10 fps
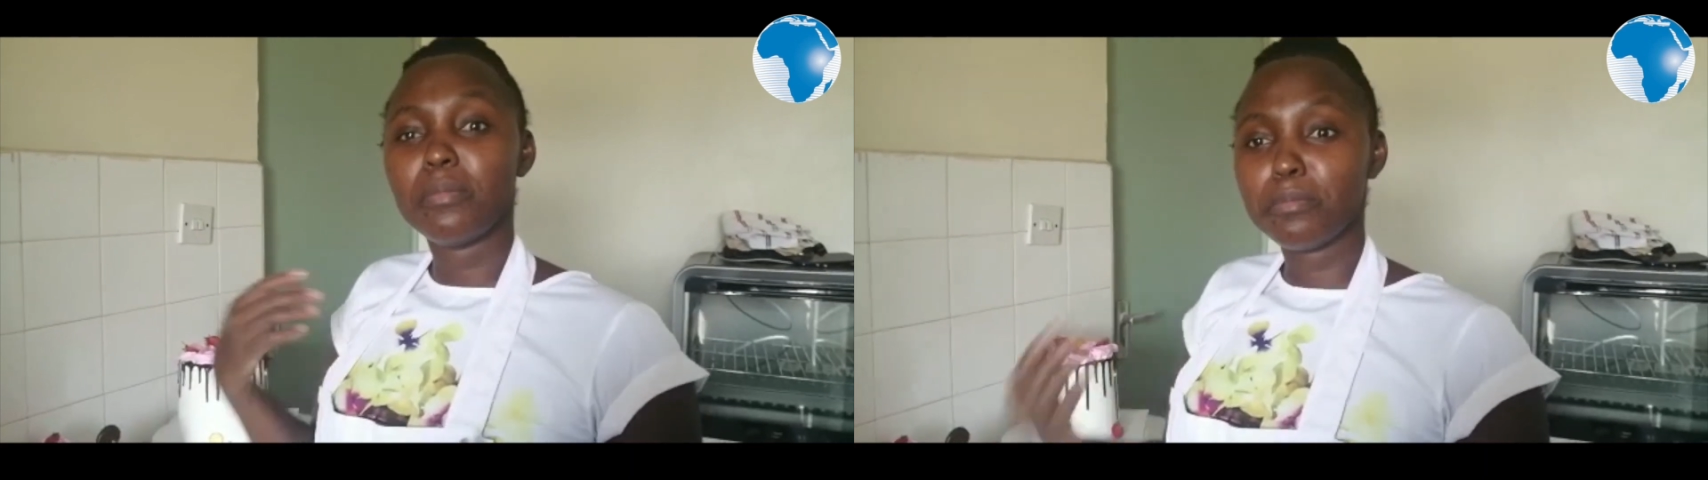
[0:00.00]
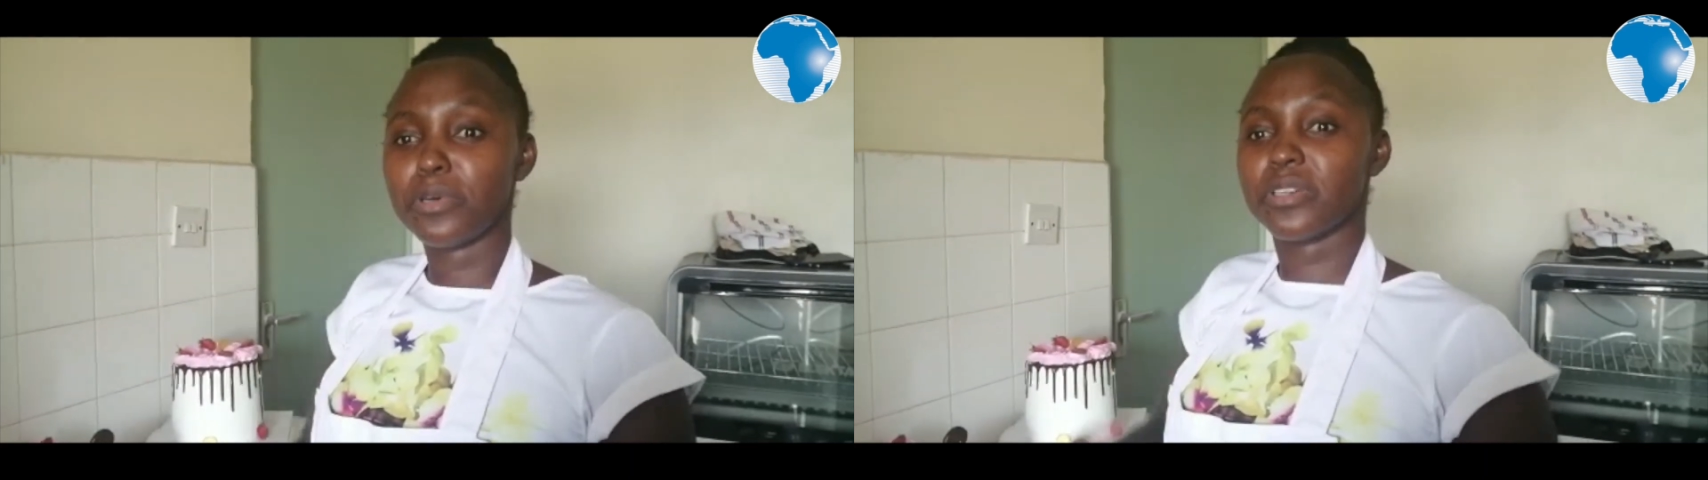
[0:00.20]

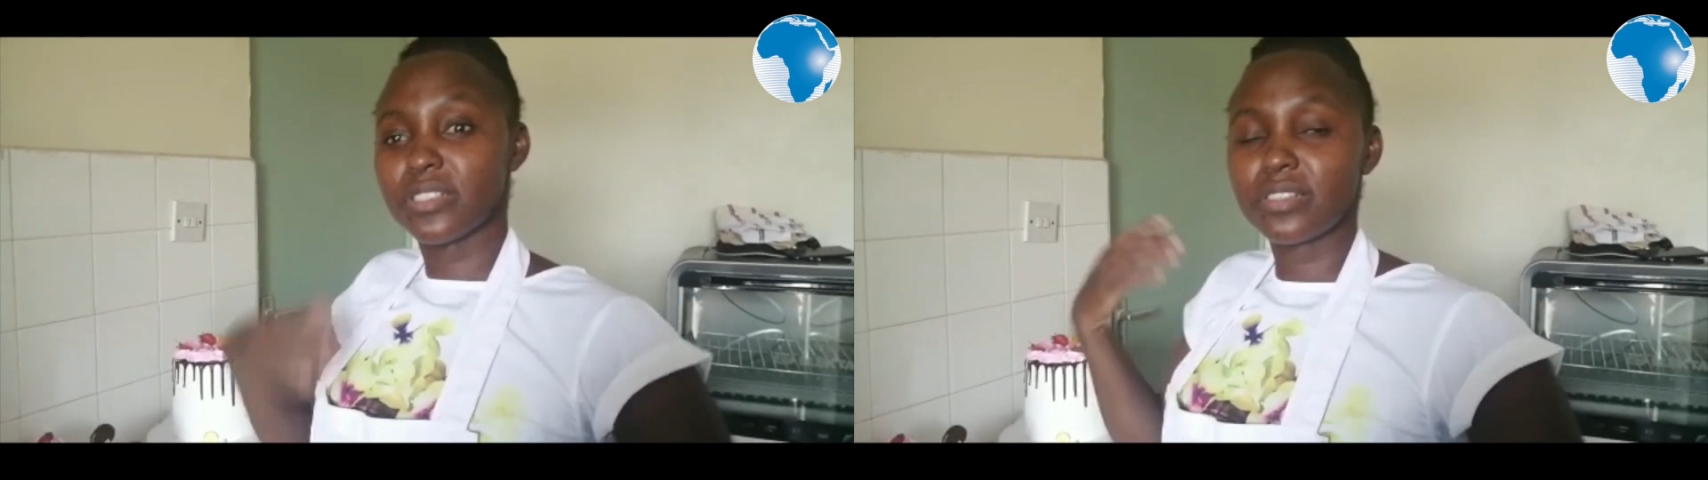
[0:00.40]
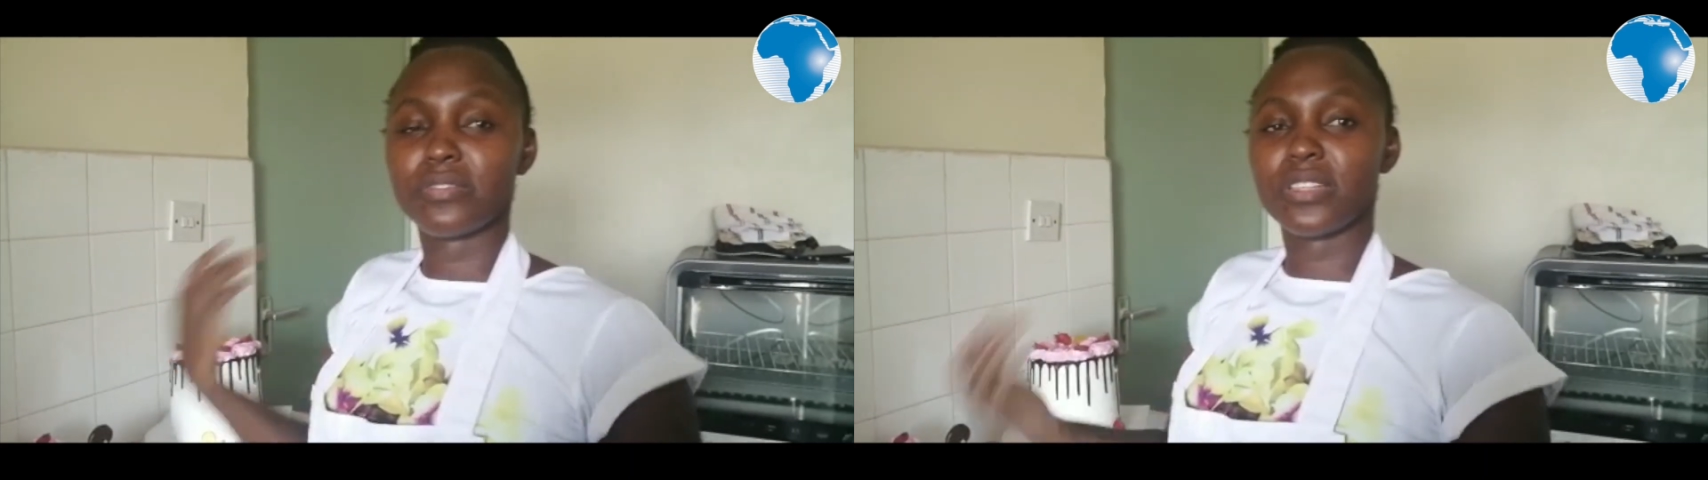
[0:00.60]

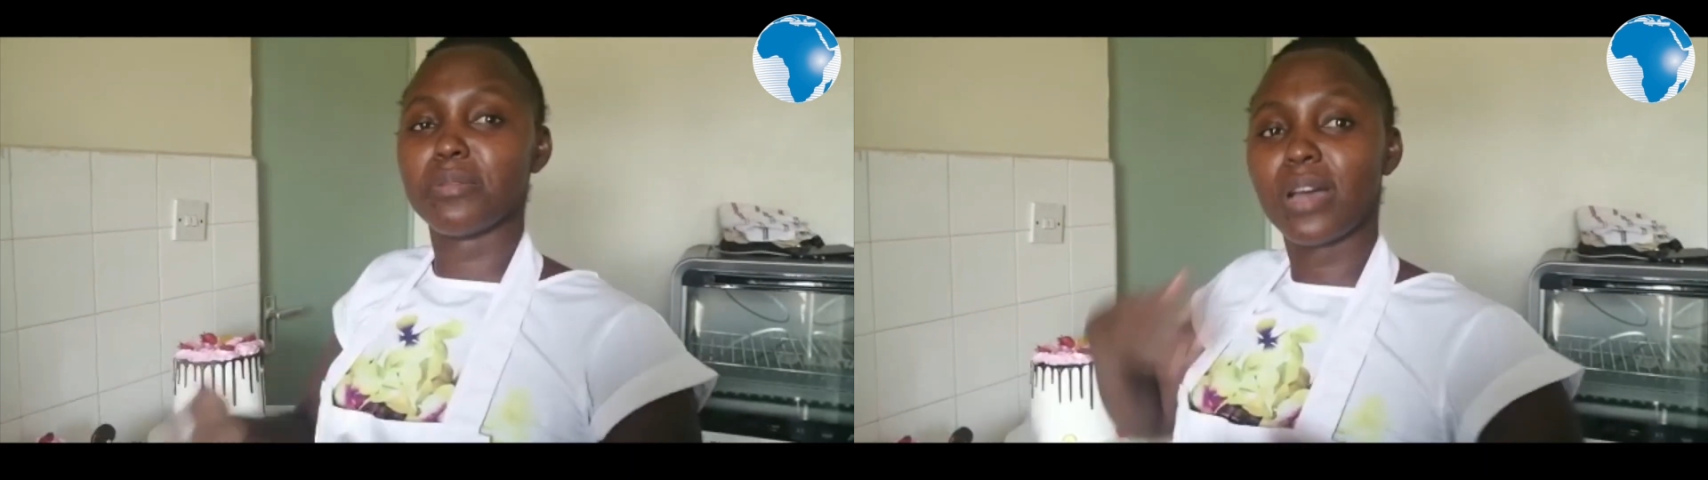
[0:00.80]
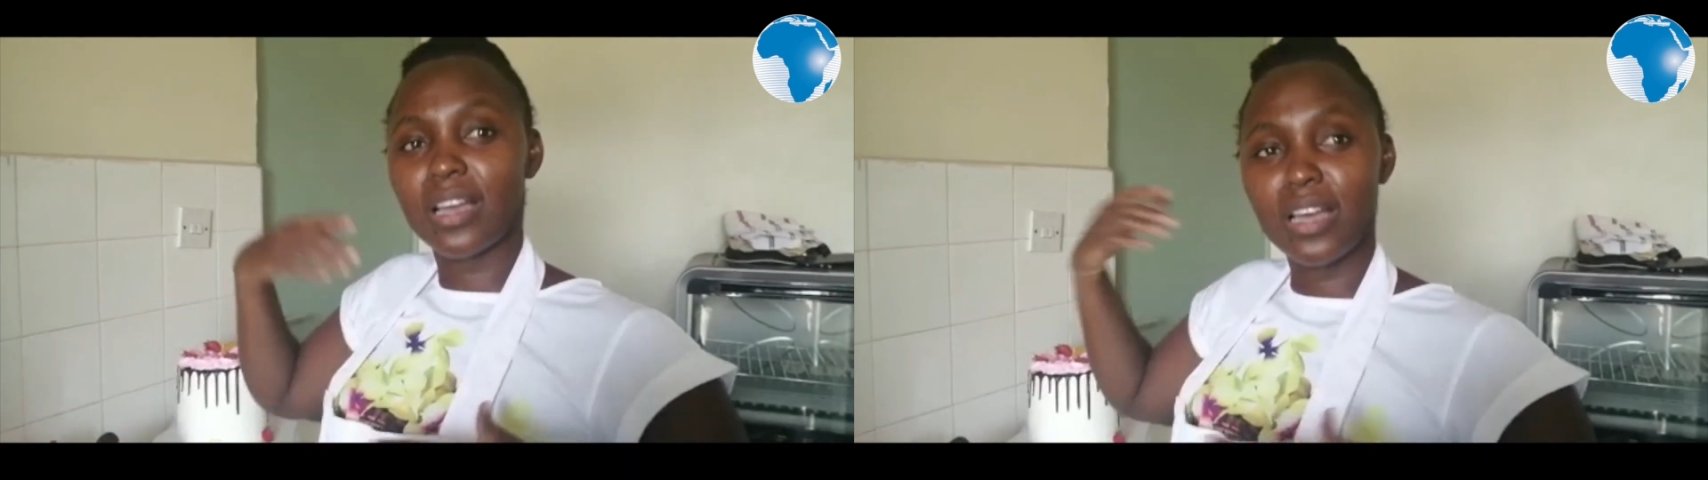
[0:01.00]
Most of
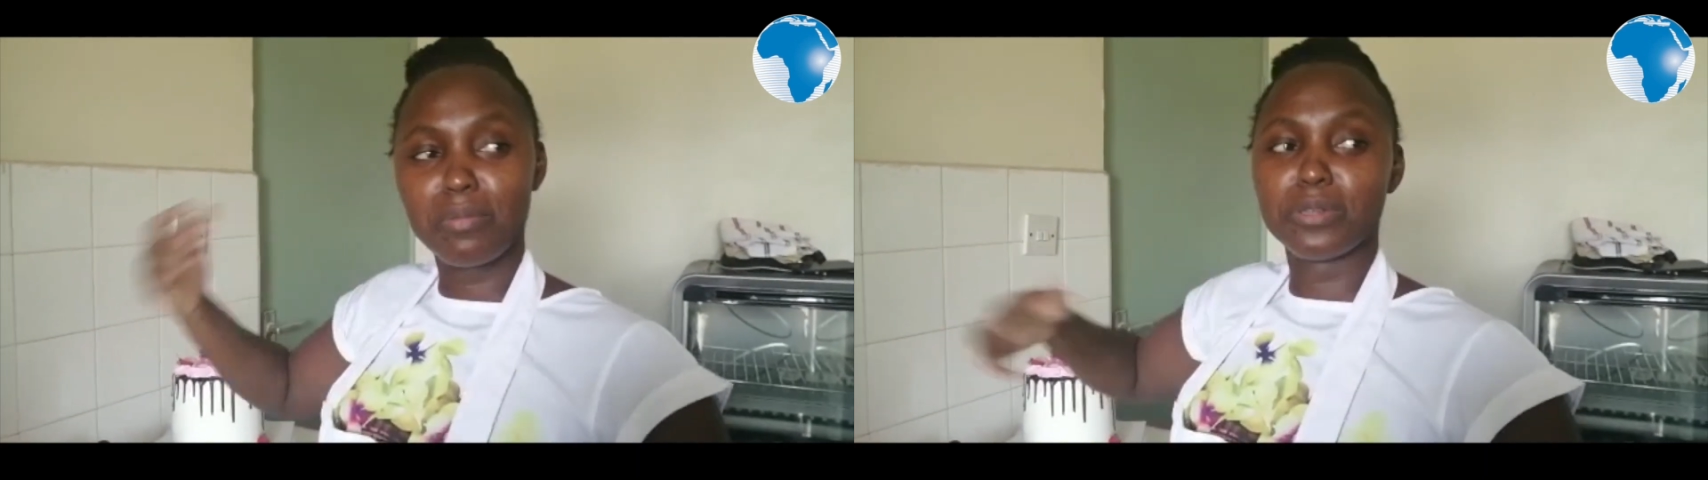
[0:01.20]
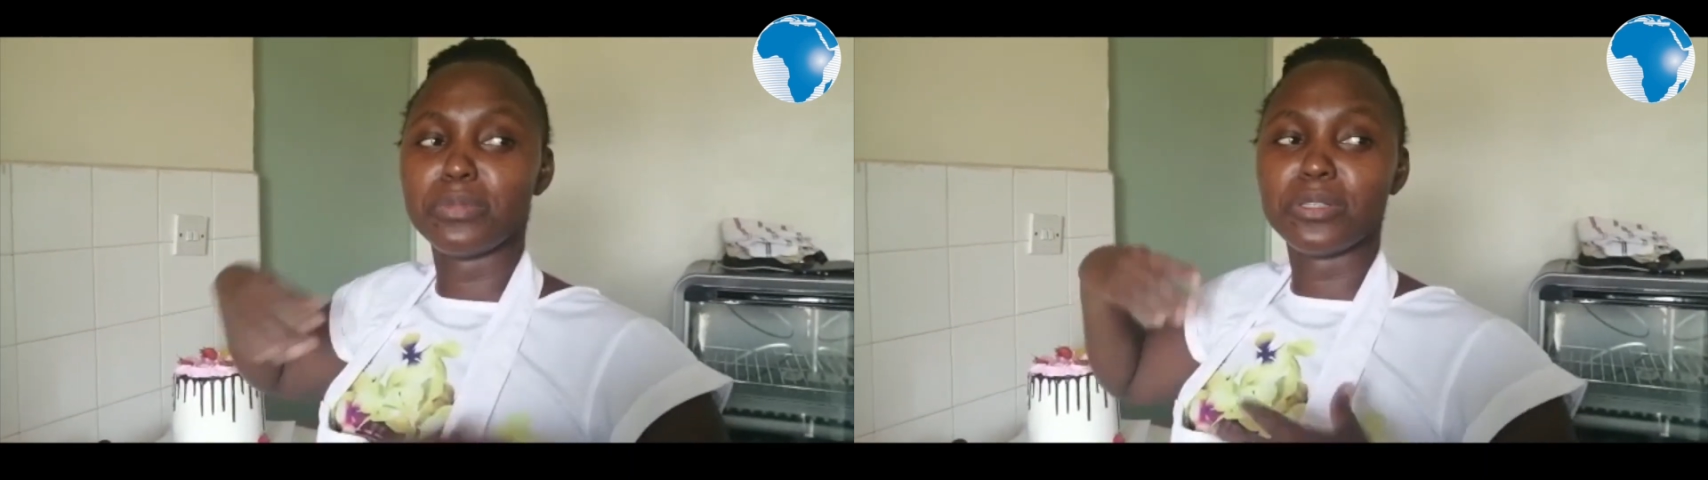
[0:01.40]
them are
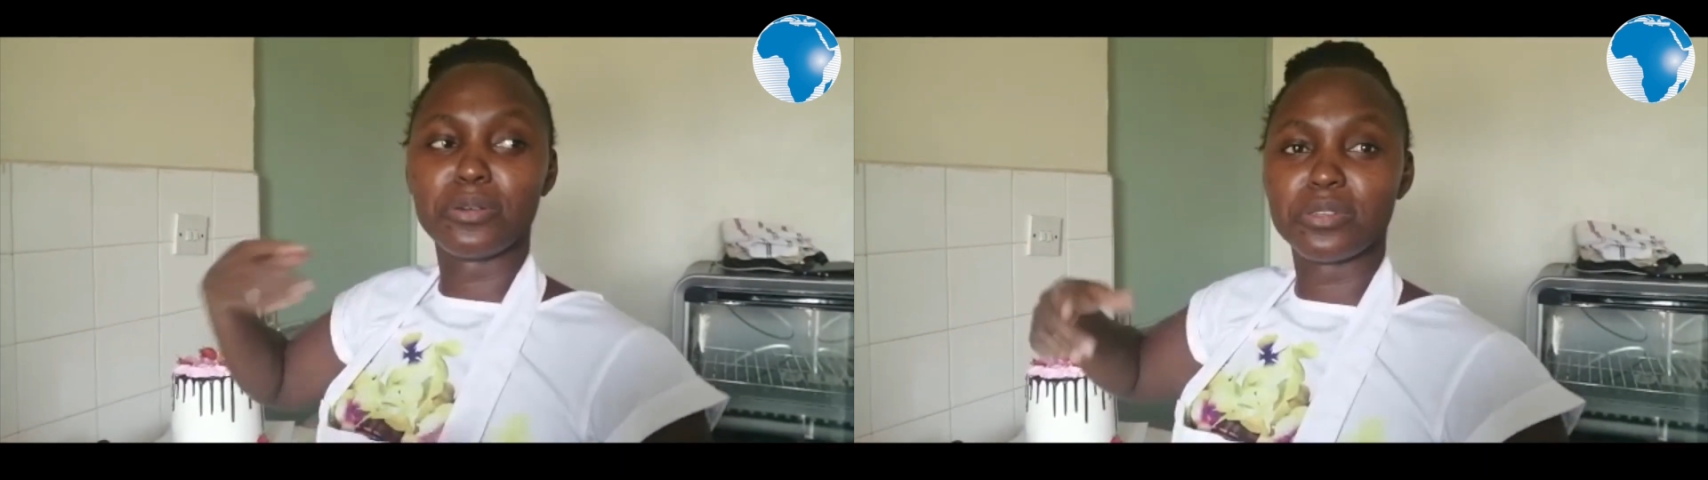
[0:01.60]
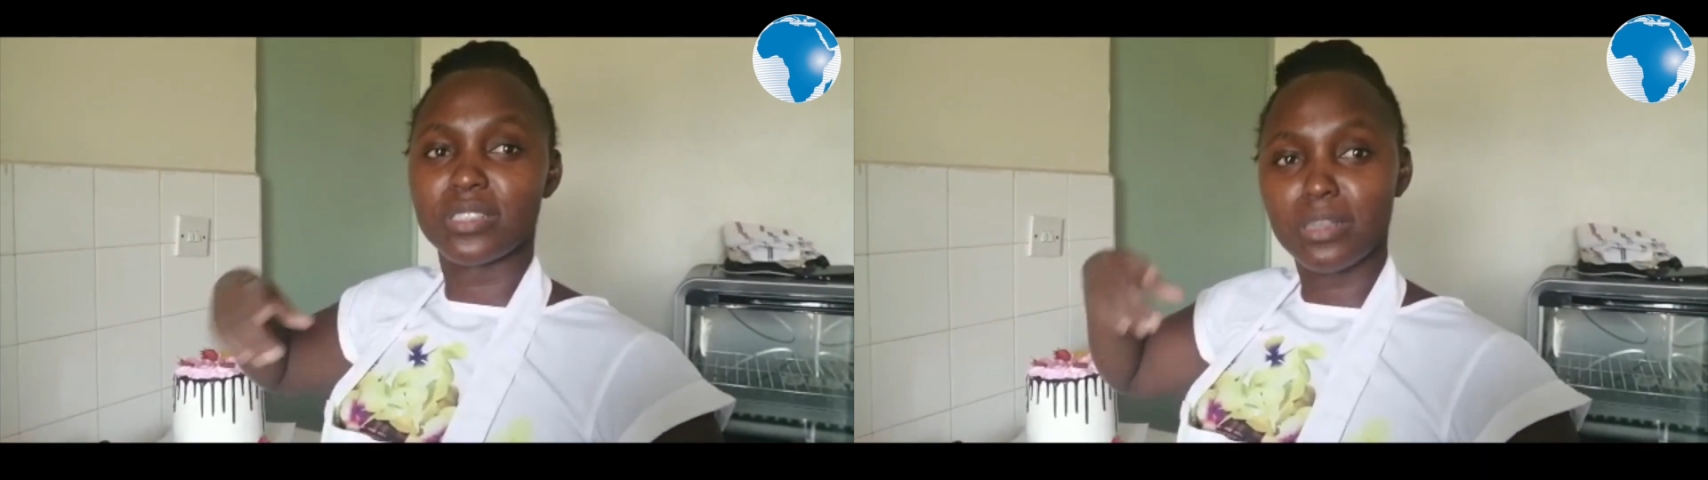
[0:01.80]
coming because